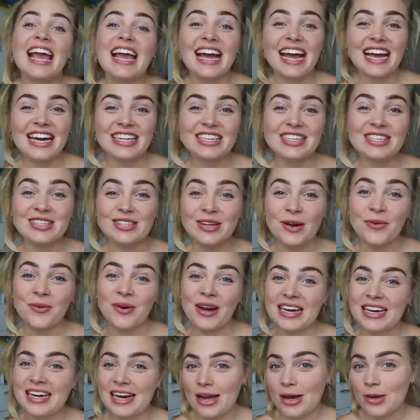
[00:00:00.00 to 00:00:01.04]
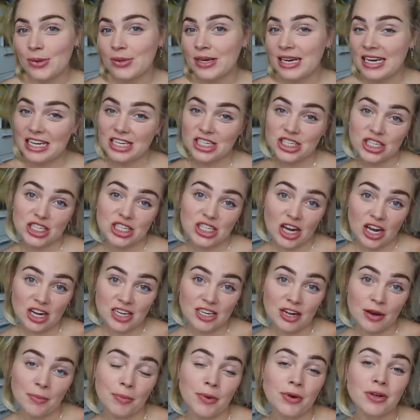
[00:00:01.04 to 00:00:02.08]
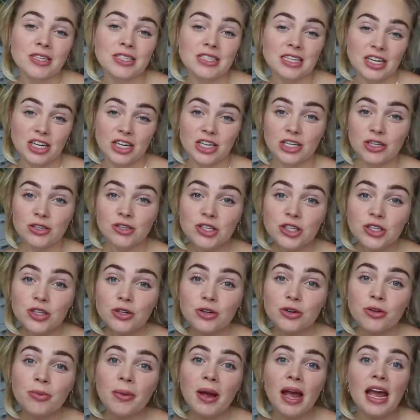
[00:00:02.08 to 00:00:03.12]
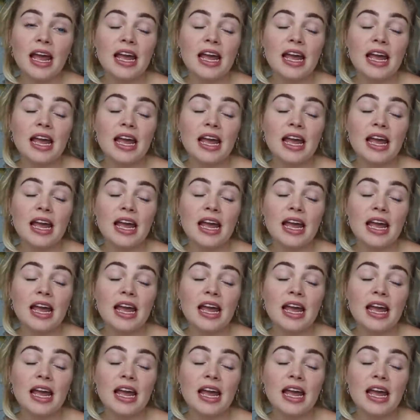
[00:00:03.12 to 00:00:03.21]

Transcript: Hey guys, so right now Nate just got done posting on YouTube